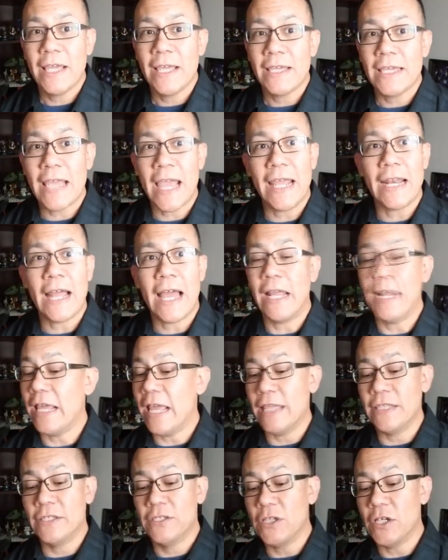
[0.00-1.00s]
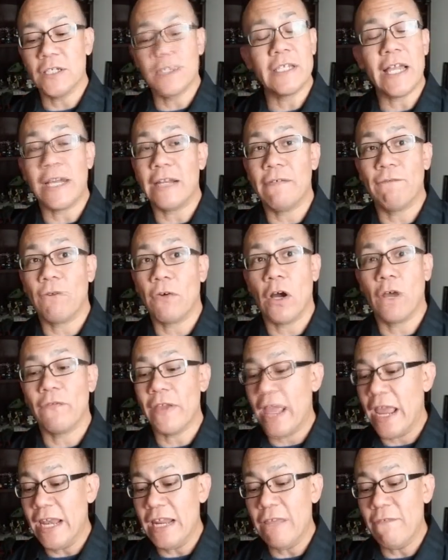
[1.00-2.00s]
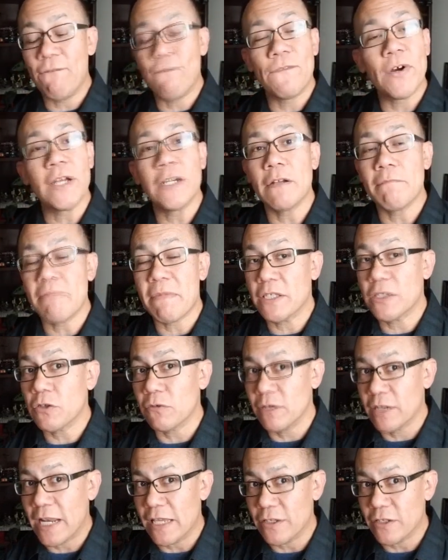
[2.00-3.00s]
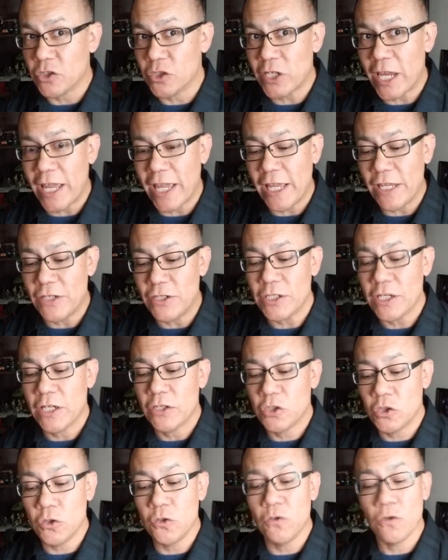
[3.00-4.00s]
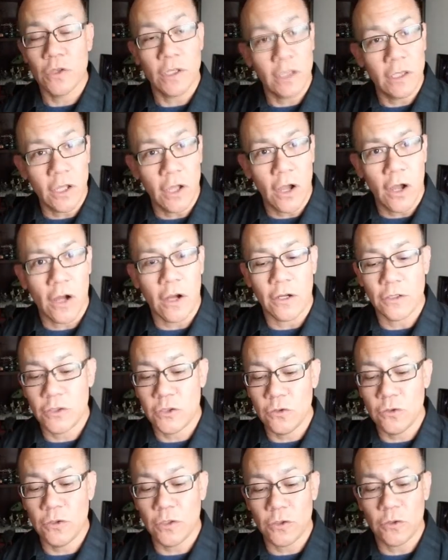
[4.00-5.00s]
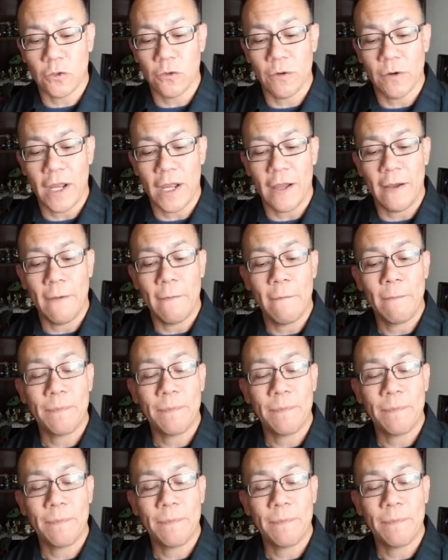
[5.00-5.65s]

cannot and does not involve any fundamental change to the law, to the Torah.